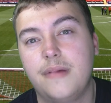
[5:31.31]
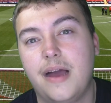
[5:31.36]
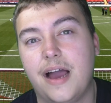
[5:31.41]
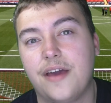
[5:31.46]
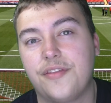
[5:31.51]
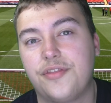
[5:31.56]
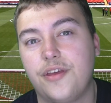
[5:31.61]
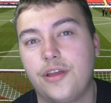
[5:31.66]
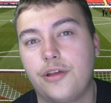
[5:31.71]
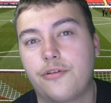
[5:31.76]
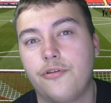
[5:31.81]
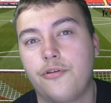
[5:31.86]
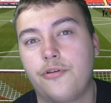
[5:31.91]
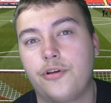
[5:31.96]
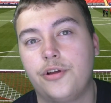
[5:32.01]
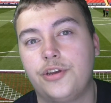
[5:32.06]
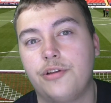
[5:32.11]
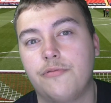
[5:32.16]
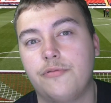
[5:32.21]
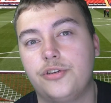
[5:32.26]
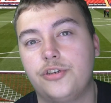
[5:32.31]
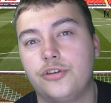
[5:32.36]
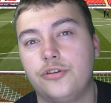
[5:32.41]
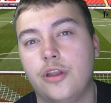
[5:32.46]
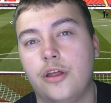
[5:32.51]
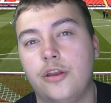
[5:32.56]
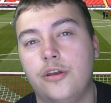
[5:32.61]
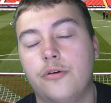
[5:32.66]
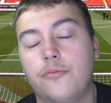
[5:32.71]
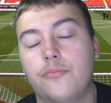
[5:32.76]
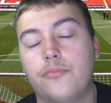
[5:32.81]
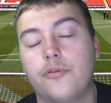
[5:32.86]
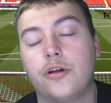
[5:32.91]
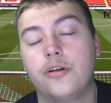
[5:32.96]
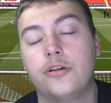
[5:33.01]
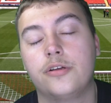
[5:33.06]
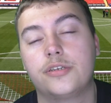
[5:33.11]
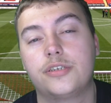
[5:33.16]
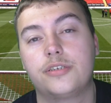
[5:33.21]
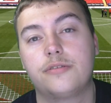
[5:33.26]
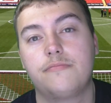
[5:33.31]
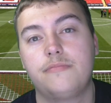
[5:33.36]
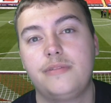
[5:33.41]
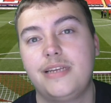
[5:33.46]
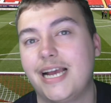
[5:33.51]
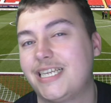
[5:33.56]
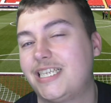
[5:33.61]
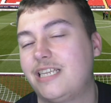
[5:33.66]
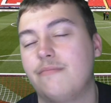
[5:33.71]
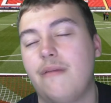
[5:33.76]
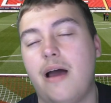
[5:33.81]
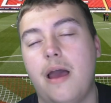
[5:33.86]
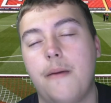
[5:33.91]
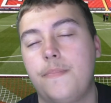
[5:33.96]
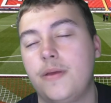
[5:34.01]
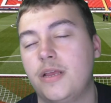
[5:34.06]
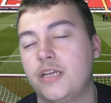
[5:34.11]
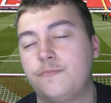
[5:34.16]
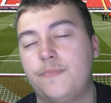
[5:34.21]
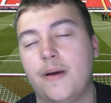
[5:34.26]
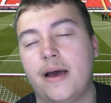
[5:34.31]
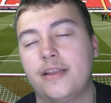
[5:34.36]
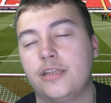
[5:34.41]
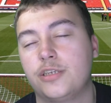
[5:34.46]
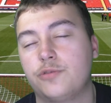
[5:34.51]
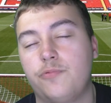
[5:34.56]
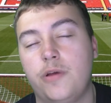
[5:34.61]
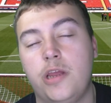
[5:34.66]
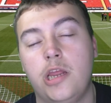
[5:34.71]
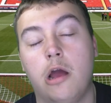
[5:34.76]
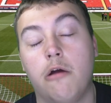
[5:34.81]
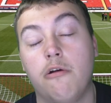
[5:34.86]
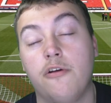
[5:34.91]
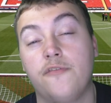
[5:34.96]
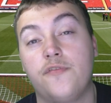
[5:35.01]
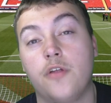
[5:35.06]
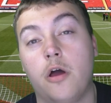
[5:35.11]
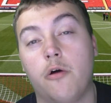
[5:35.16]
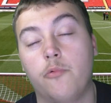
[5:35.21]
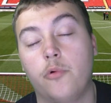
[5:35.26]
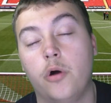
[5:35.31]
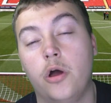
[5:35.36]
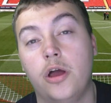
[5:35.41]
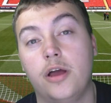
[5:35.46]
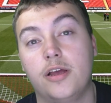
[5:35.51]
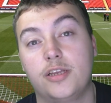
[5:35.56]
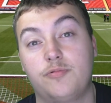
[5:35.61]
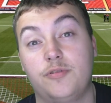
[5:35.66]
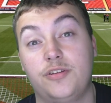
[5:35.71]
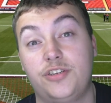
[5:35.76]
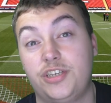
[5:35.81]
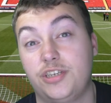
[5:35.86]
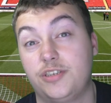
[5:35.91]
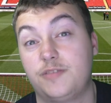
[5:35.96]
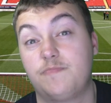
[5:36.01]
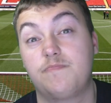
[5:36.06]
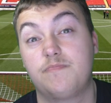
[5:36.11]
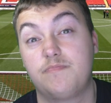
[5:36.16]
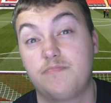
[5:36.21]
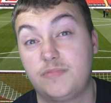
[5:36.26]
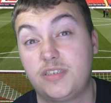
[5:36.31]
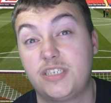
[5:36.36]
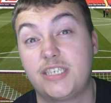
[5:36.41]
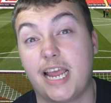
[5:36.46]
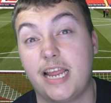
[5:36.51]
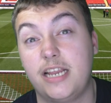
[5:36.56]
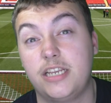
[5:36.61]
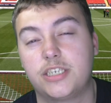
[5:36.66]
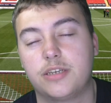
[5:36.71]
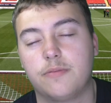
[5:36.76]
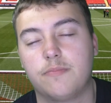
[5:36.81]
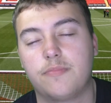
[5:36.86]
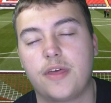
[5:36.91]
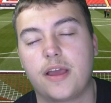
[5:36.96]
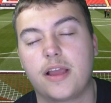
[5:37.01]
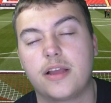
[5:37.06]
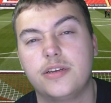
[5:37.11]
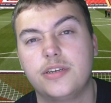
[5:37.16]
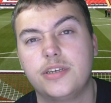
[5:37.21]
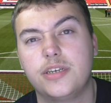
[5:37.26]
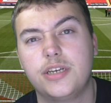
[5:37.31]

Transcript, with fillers: I think Crewe could do a, a number on us. Yes, they might be as bad as we are, if not worse, which is saying something.